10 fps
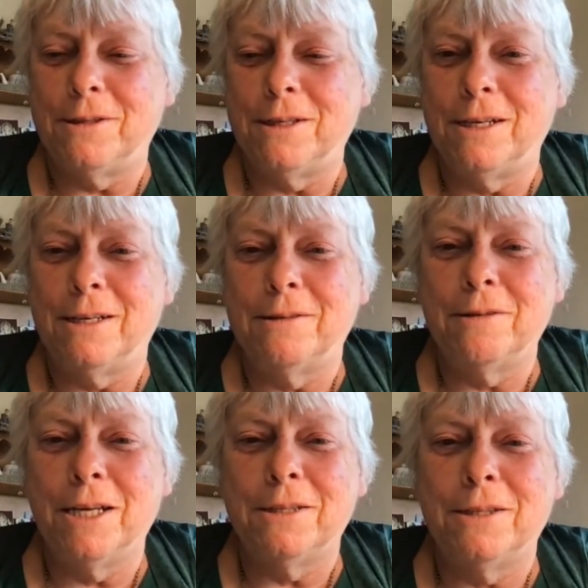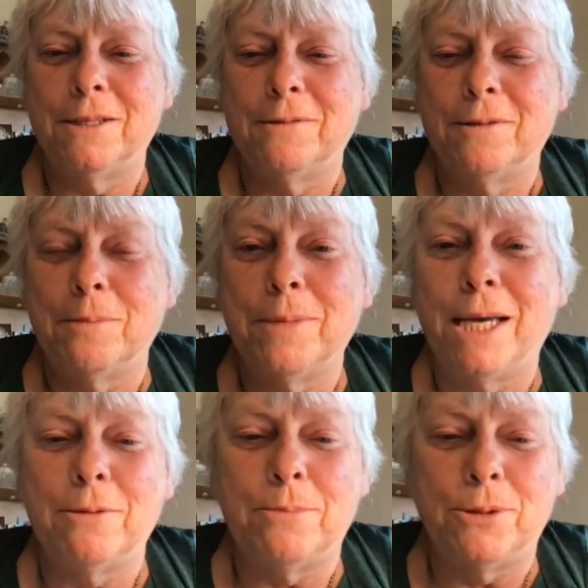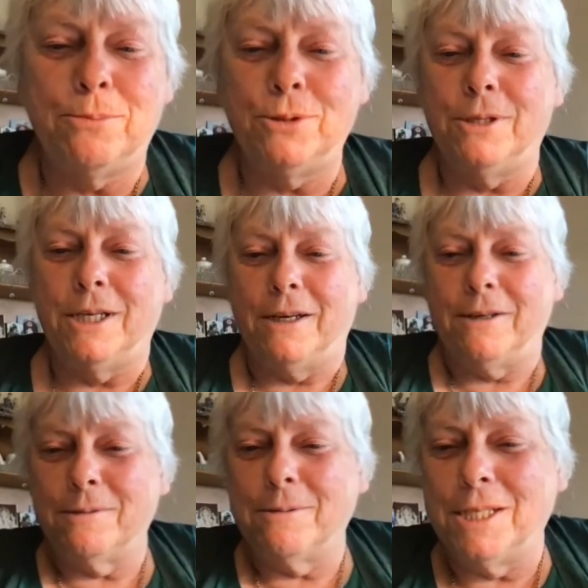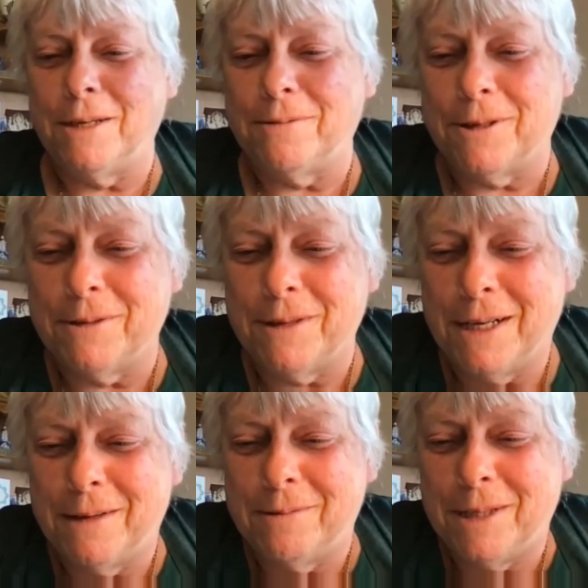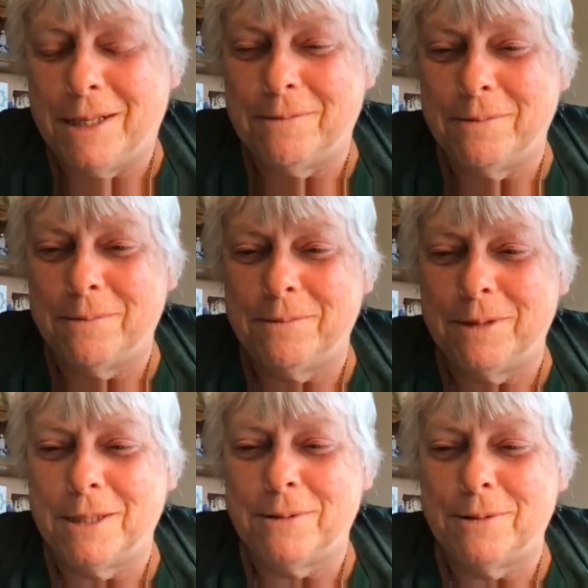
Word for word: uh, like the the Malibu Buddha or whatever, um, and with